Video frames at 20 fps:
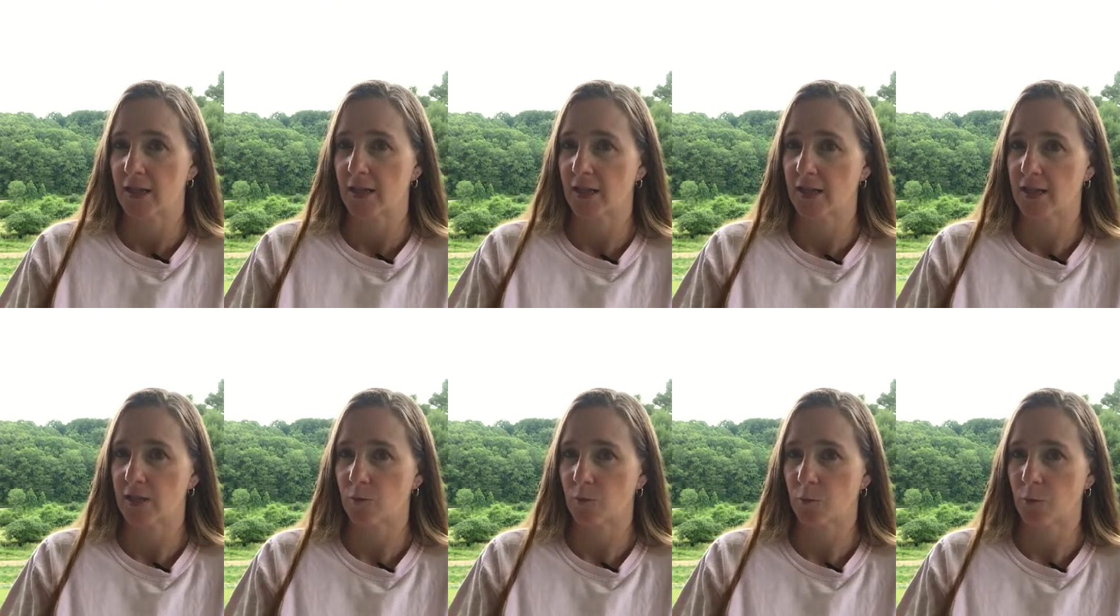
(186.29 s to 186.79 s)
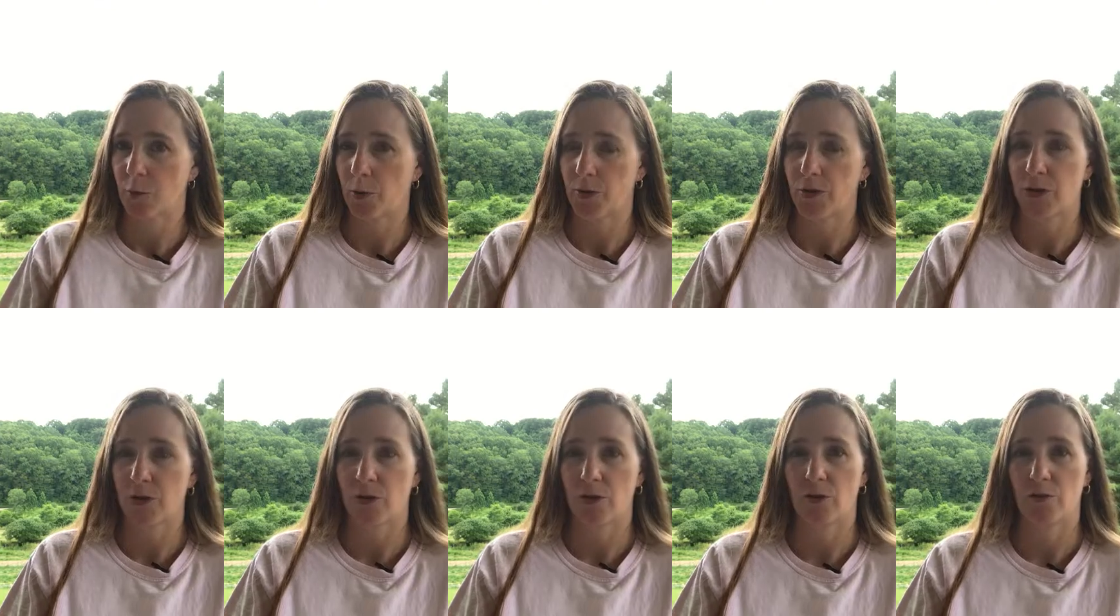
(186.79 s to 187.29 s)
This
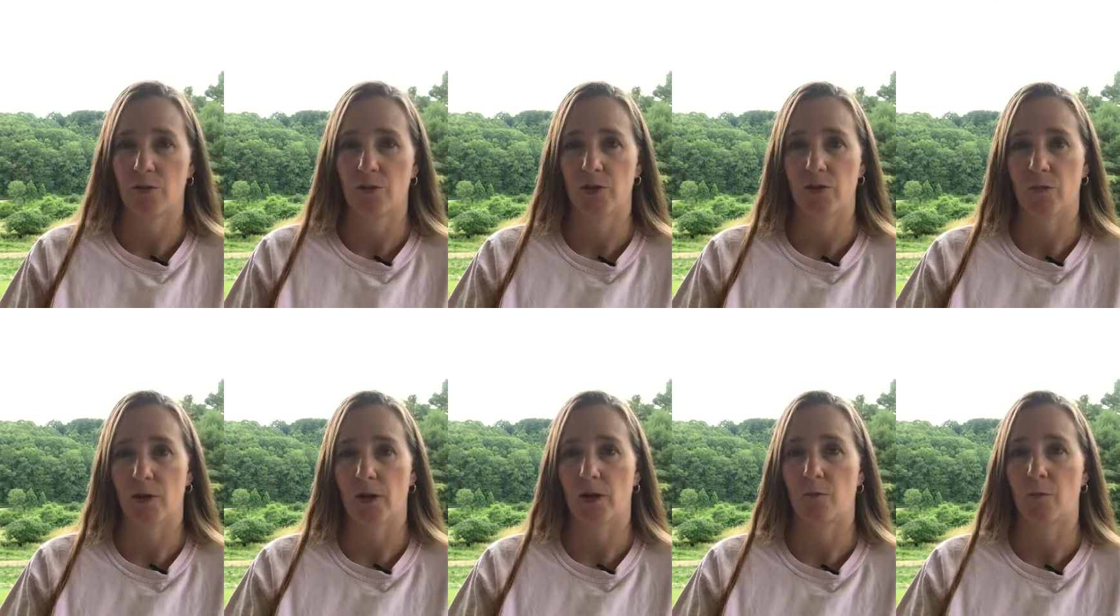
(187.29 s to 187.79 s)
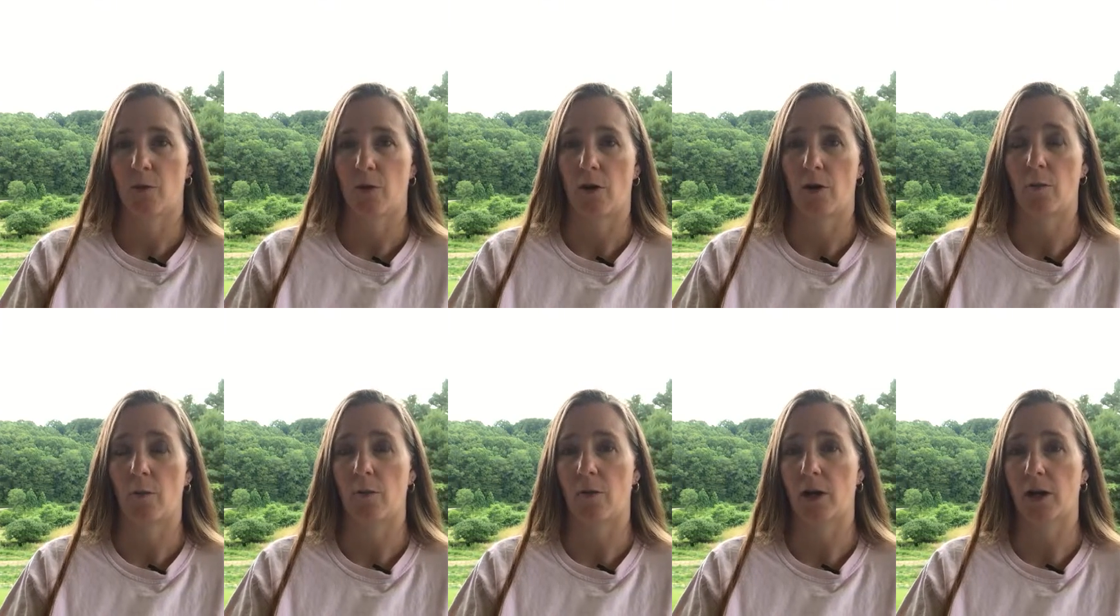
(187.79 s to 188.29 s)
person who is running
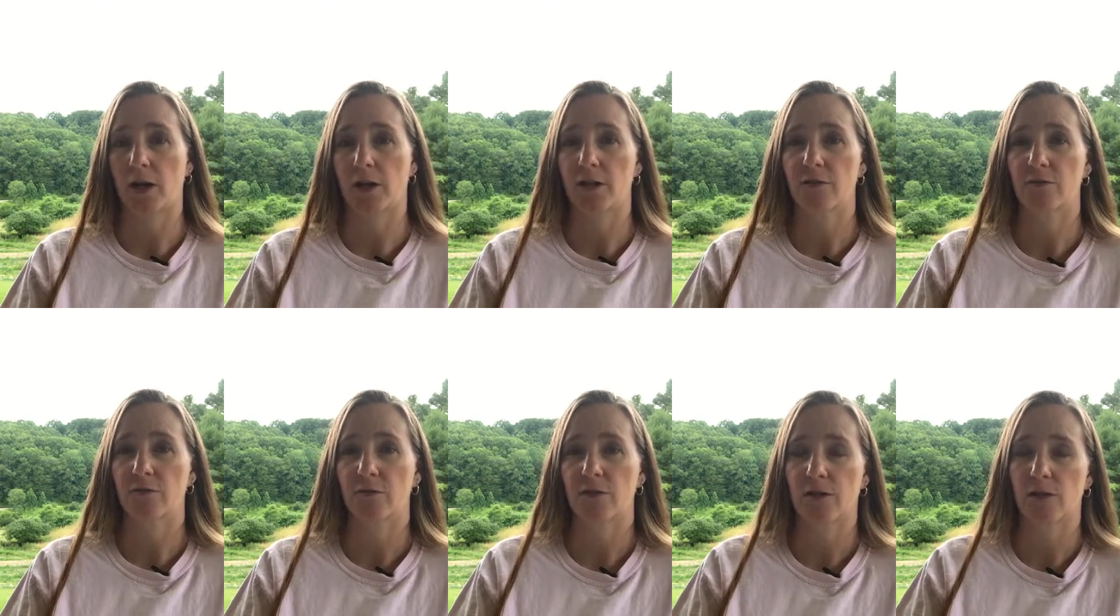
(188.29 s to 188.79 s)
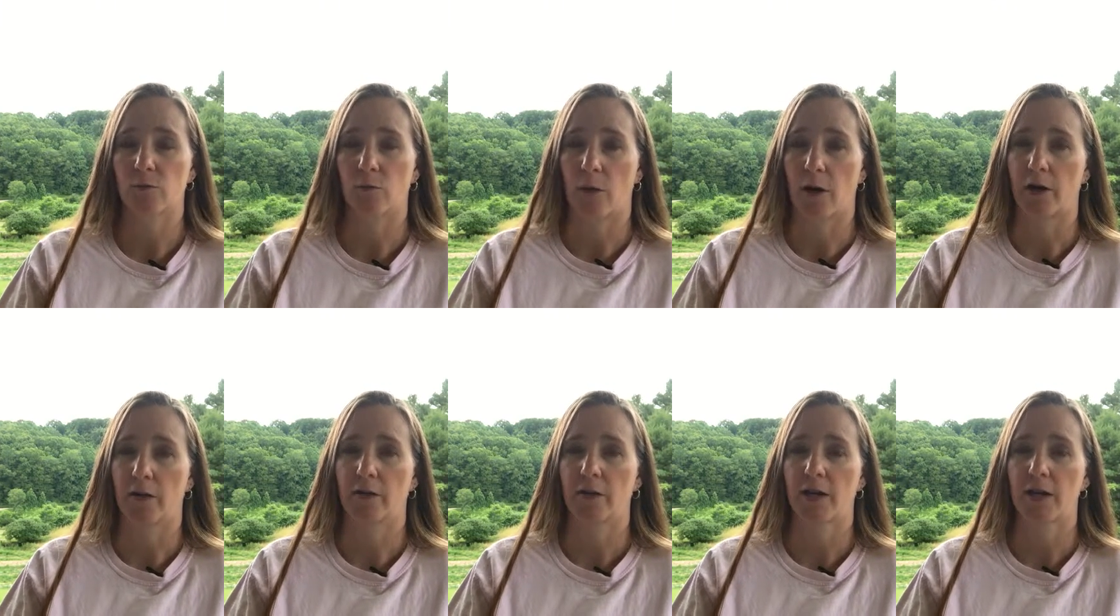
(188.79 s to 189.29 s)
marketing for this
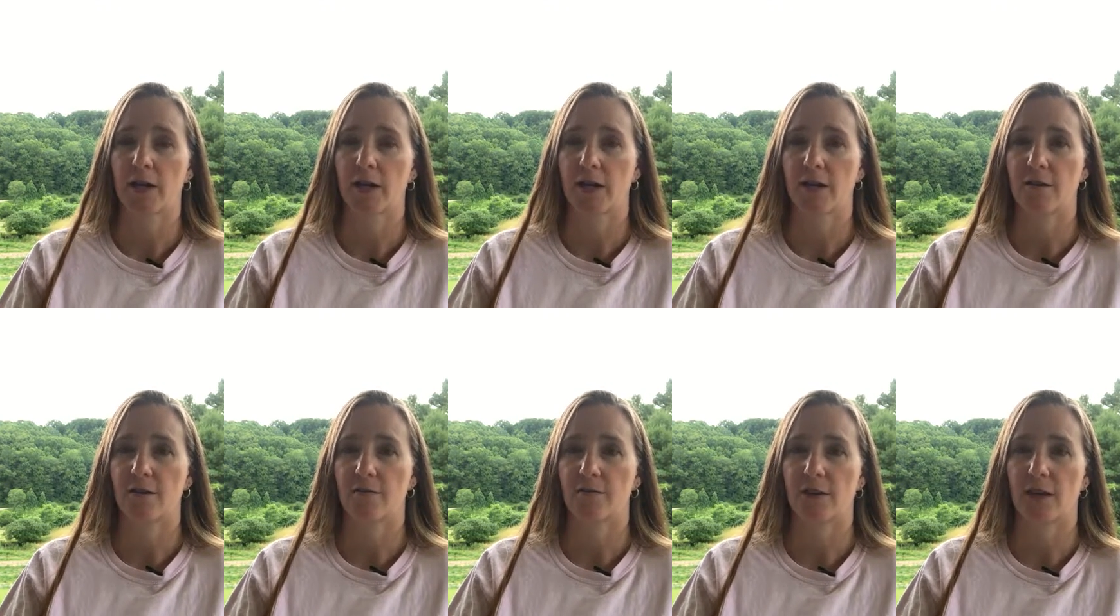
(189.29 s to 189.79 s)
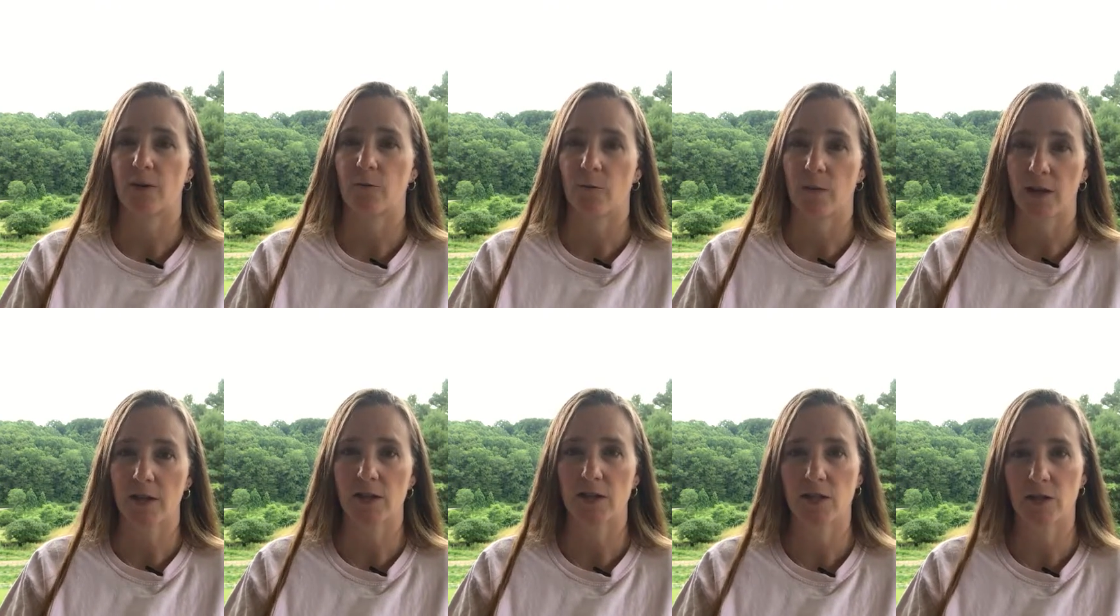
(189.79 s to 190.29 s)
winery, if they
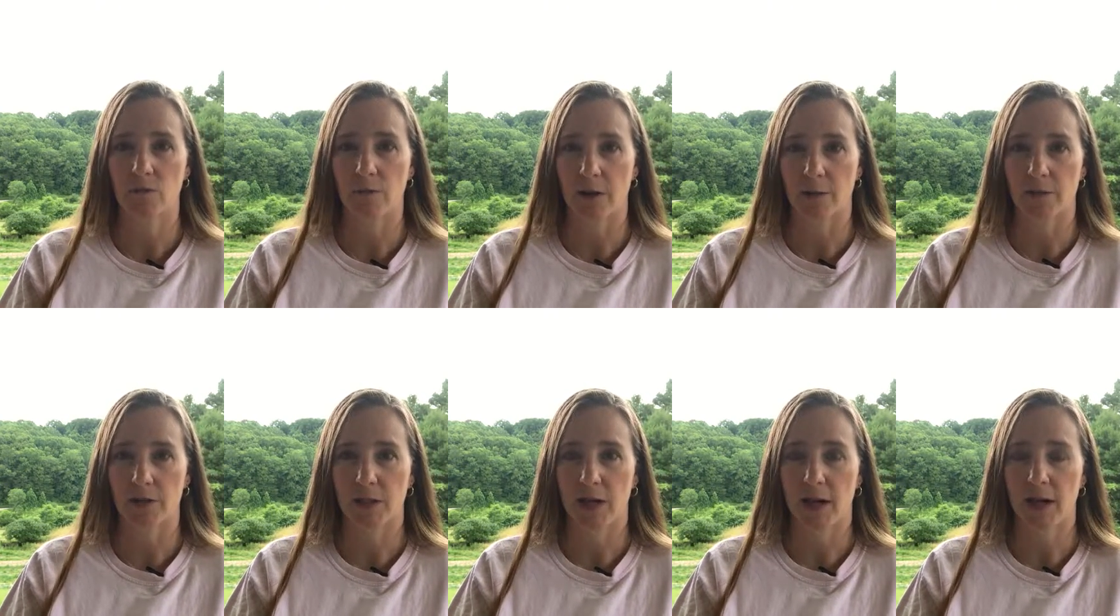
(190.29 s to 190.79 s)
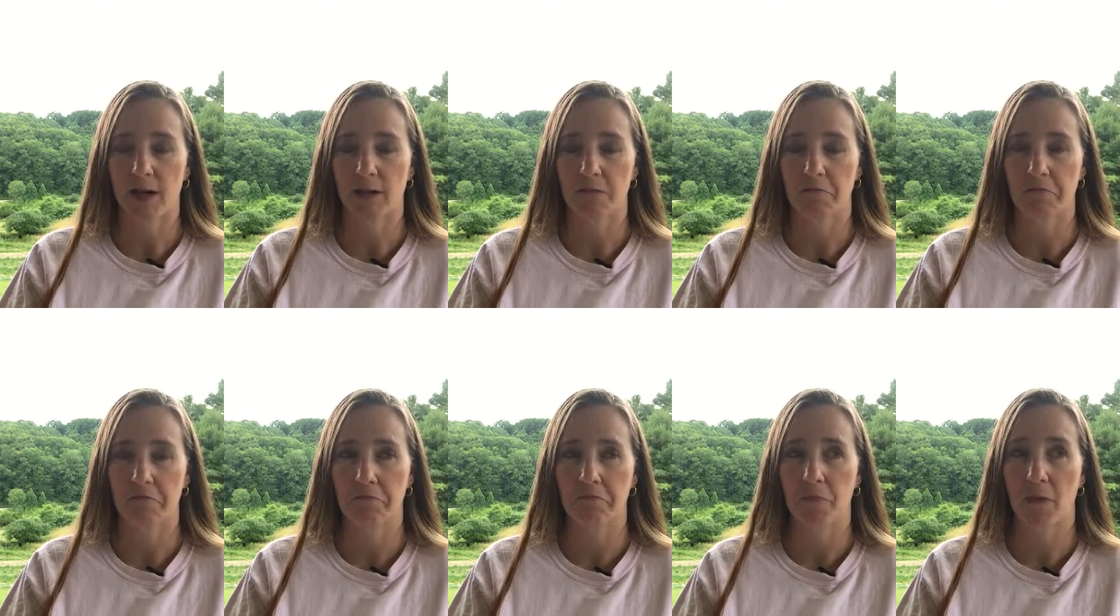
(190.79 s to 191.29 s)
went to the website,
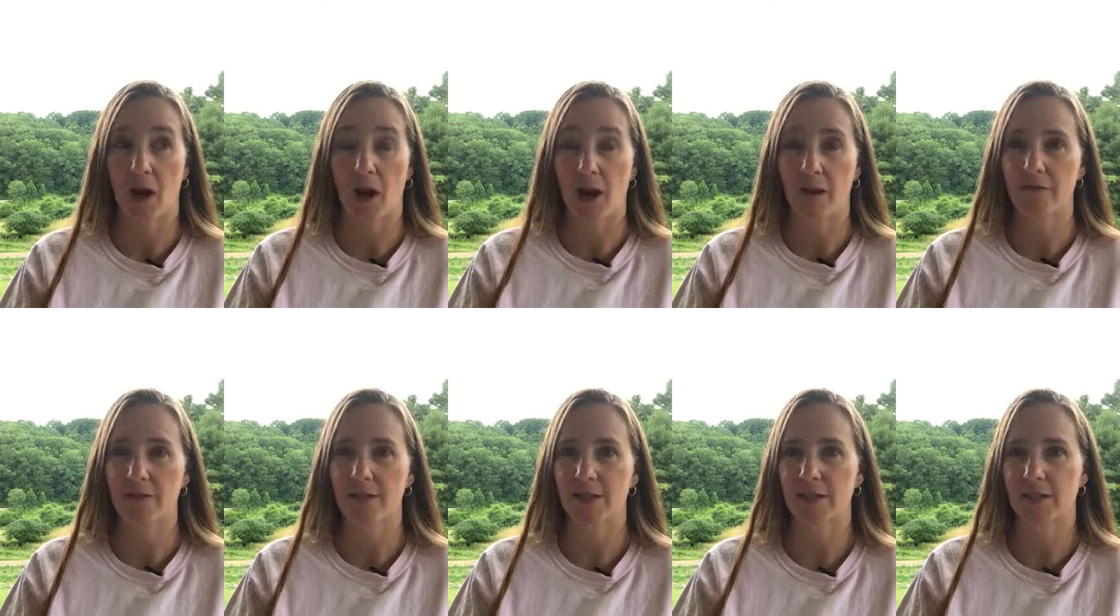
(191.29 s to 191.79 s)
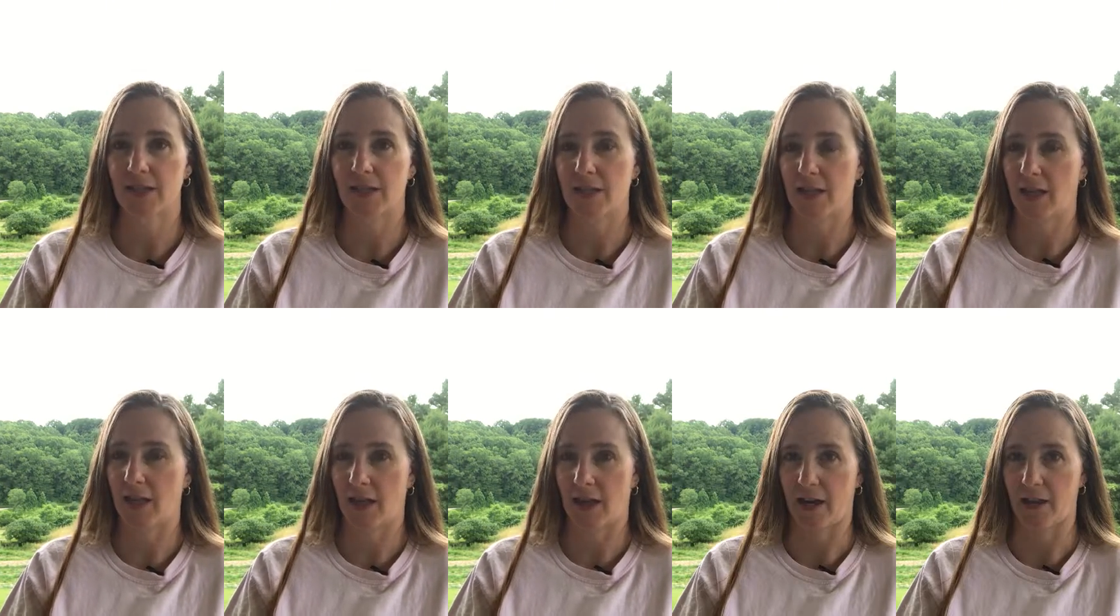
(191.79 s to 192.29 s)
obviously
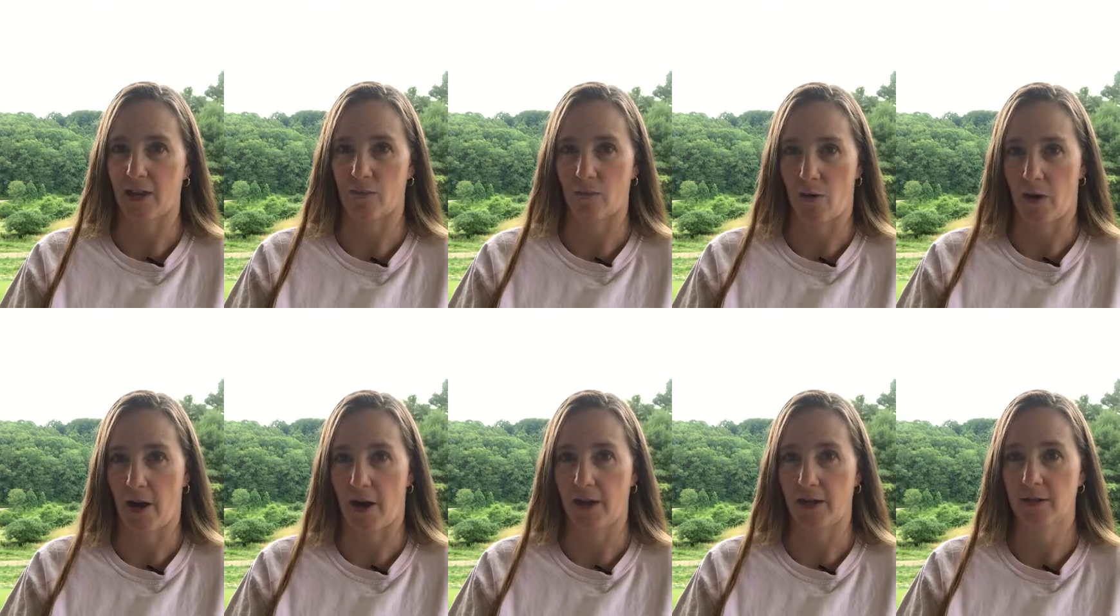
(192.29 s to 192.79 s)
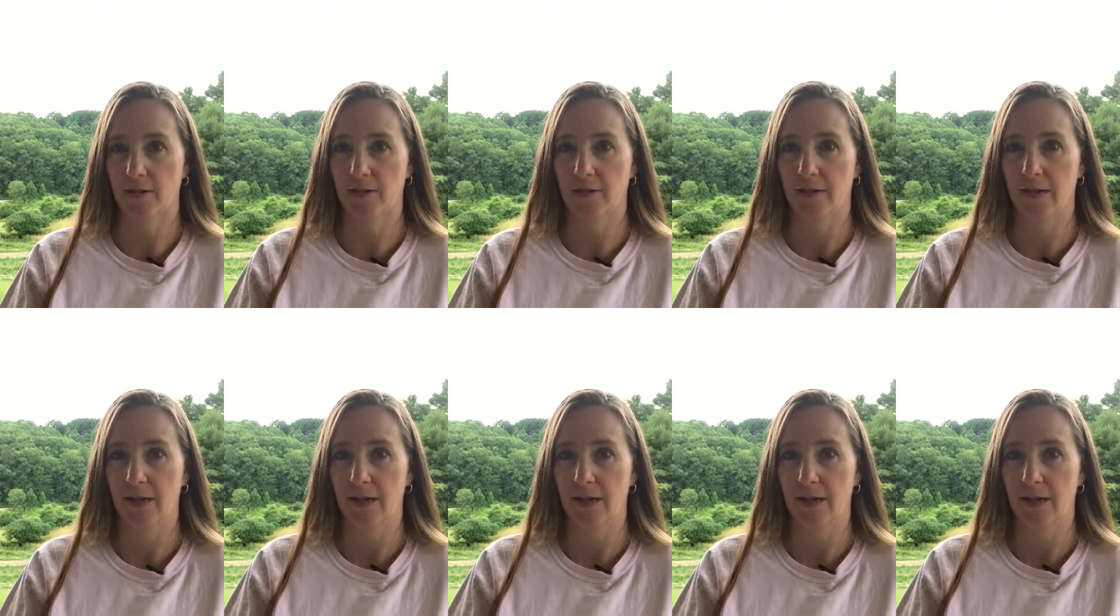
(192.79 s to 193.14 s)
they like the wine.